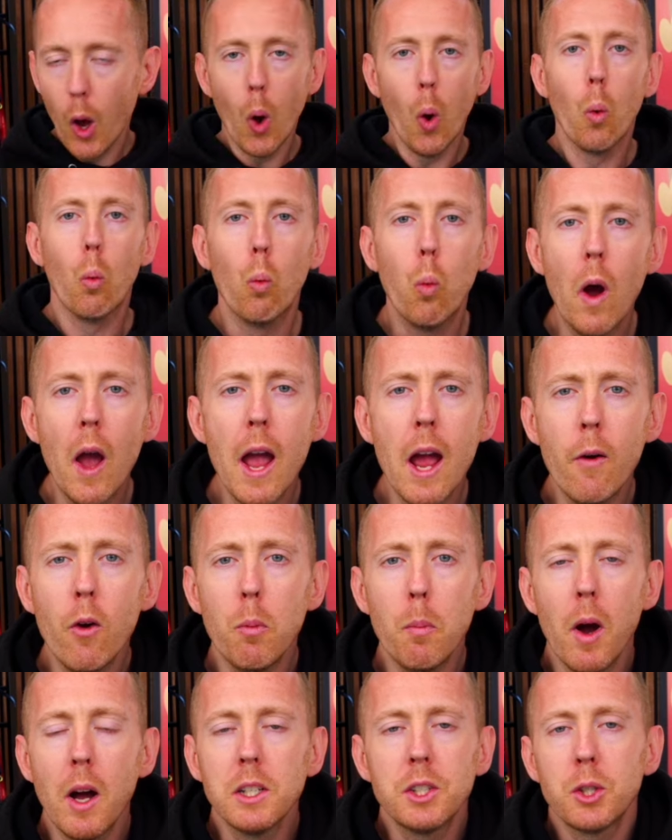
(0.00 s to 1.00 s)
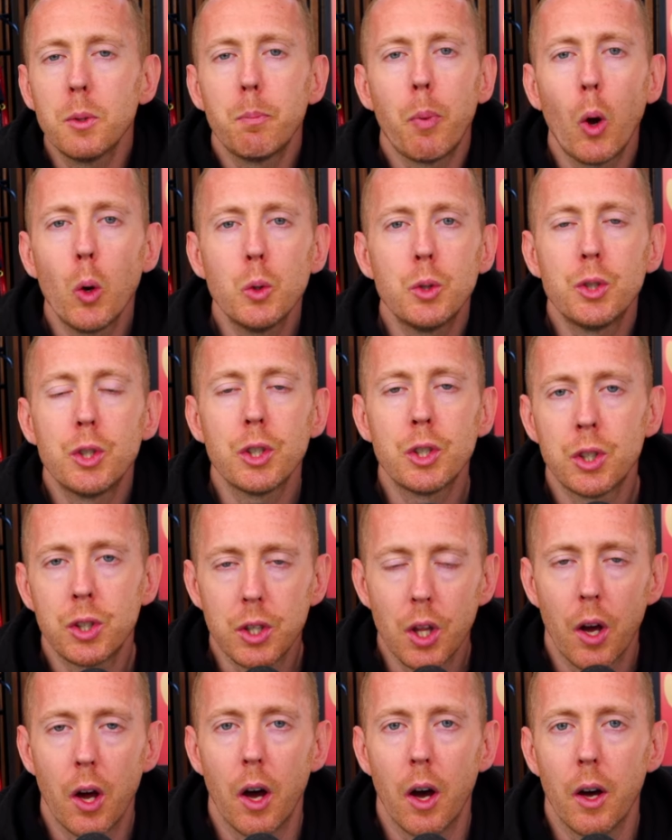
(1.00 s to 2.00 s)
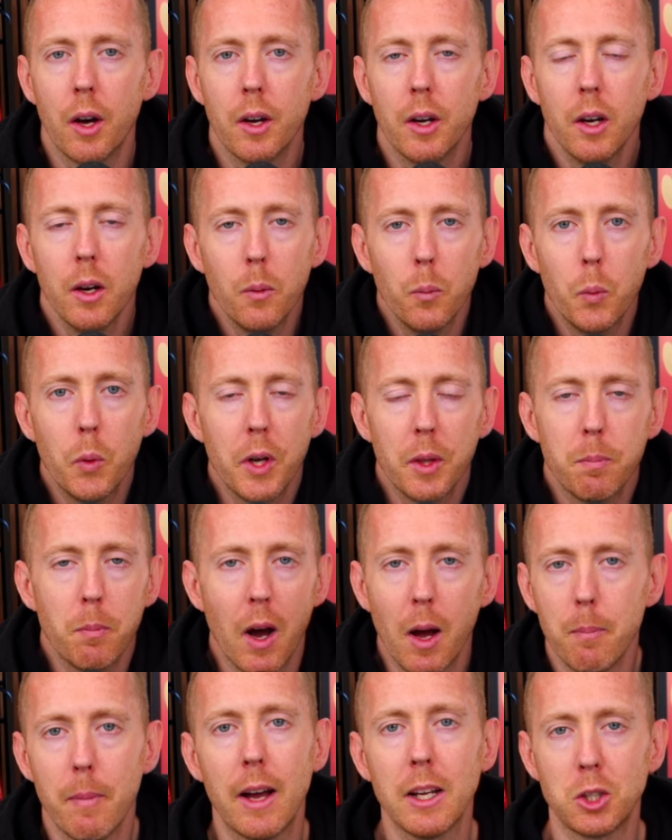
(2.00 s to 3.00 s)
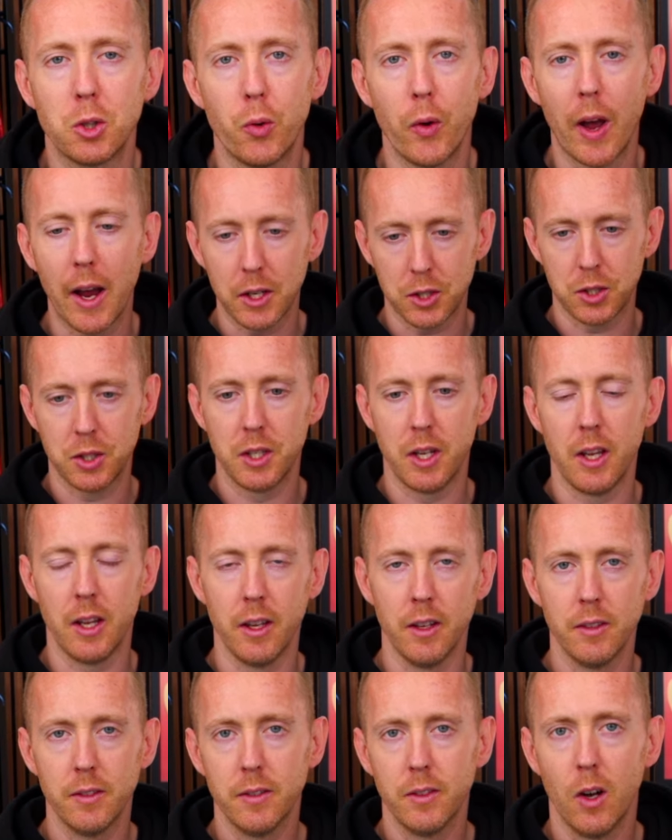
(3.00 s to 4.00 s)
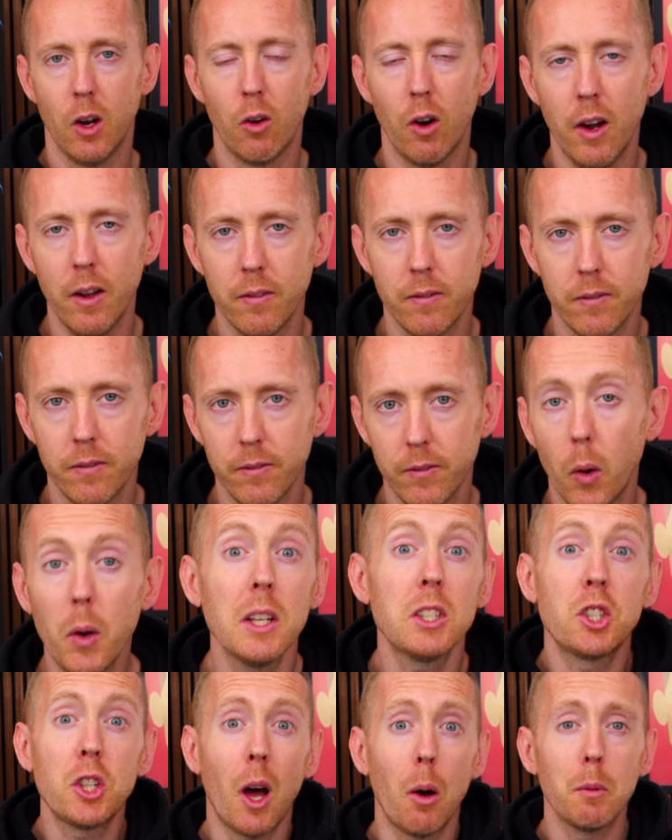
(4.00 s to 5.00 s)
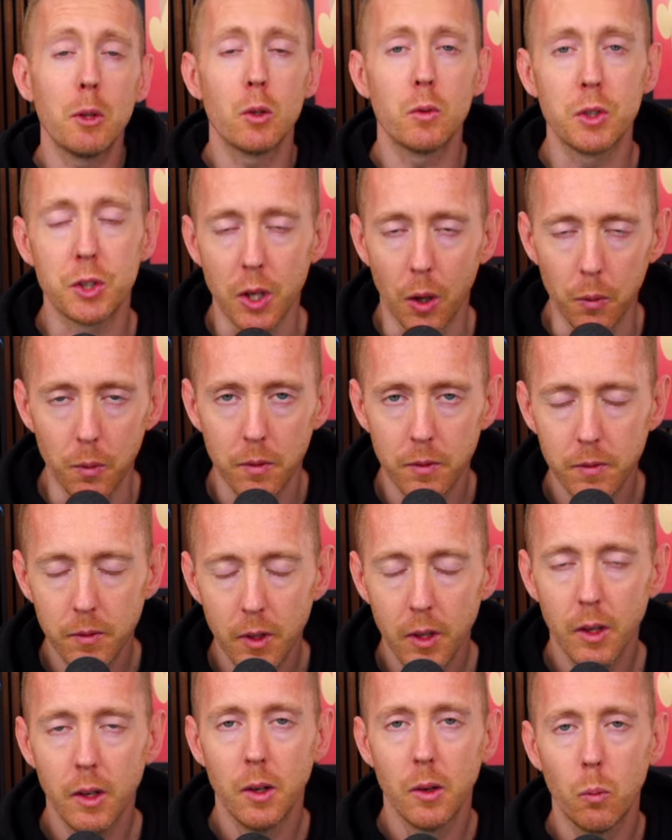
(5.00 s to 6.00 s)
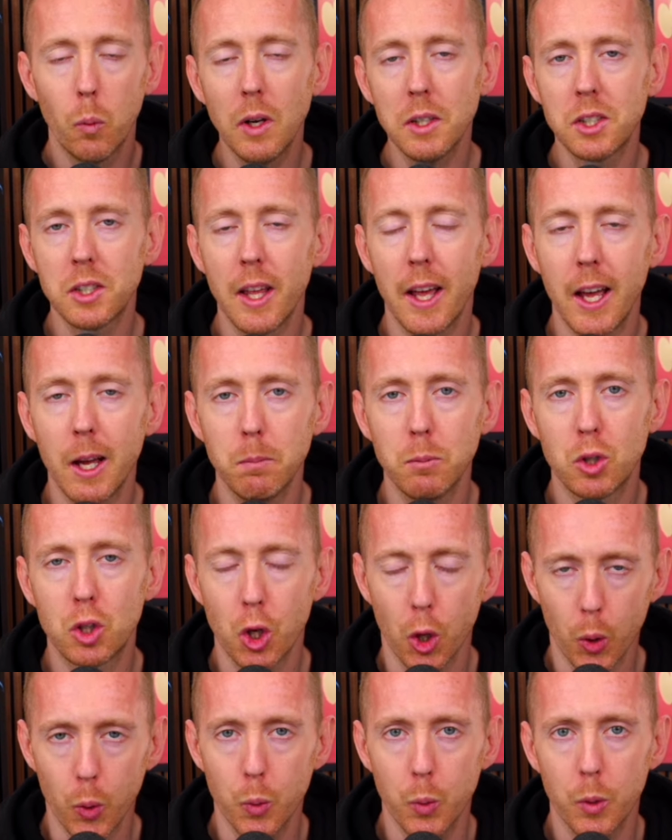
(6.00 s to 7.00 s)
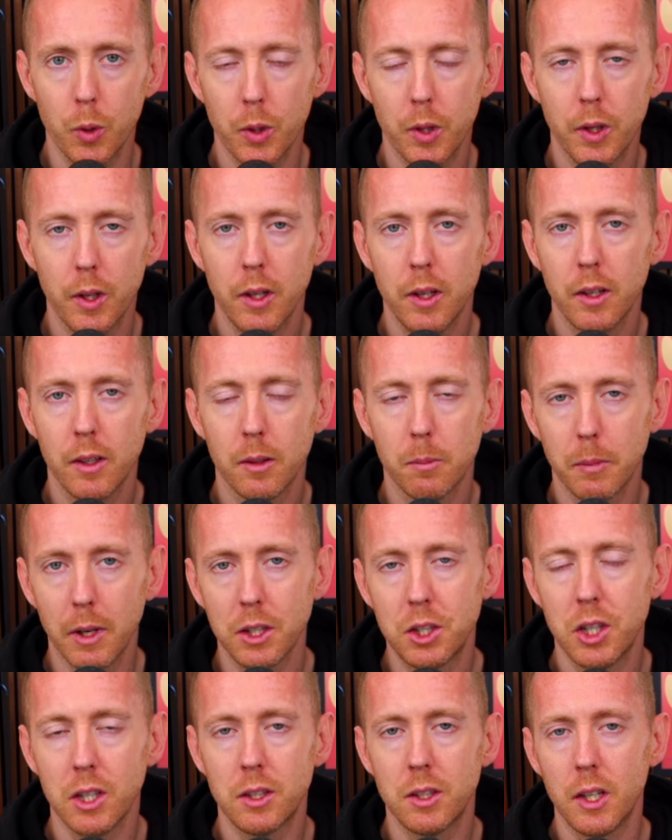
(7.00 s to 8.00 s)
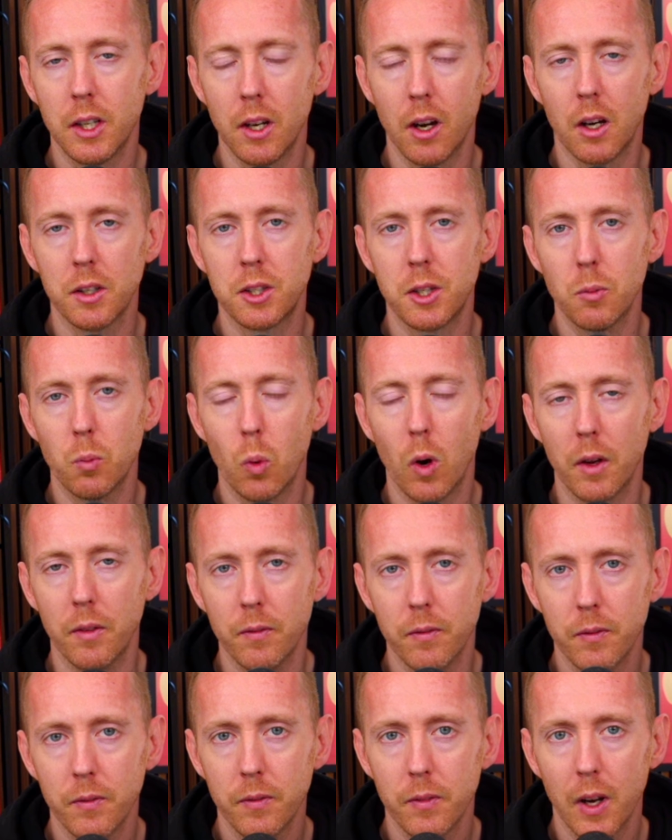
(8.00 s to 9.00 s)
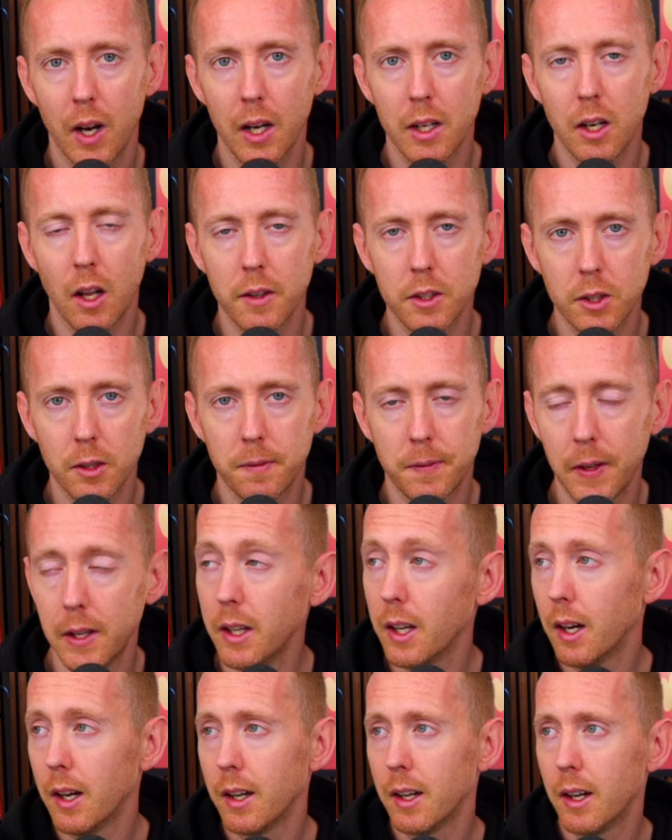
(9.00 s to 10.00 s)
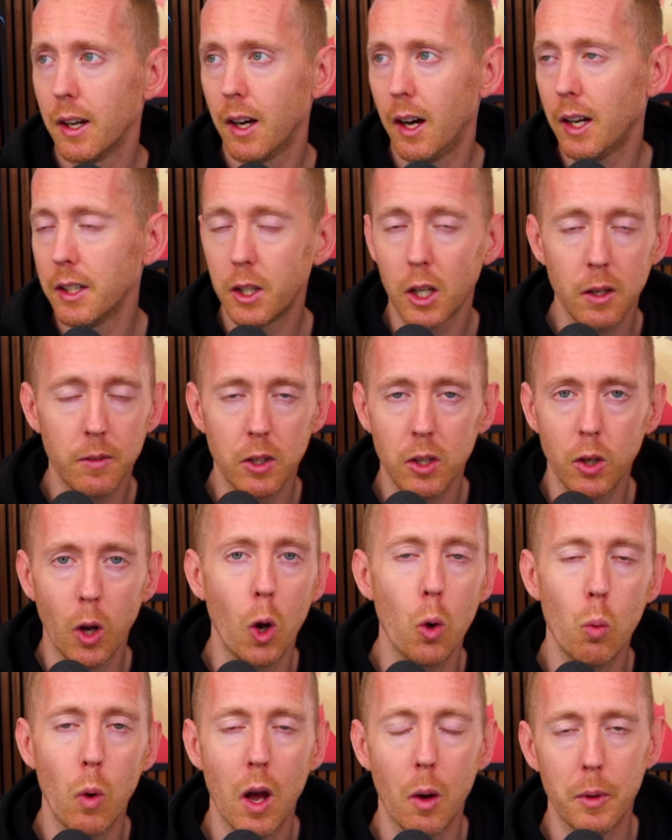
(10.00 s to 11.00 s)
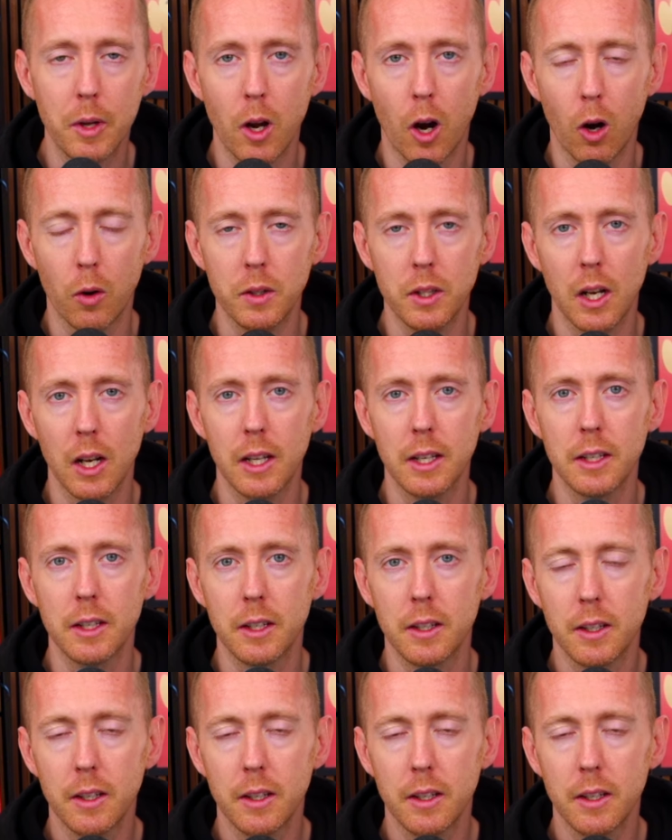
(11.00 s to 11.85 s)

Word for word: Where am I supposed to start with my match reaction here? All right? Well, let's start with the result. West Ham two. Manchester United one. Another defeat. I don't even know where we are in the league.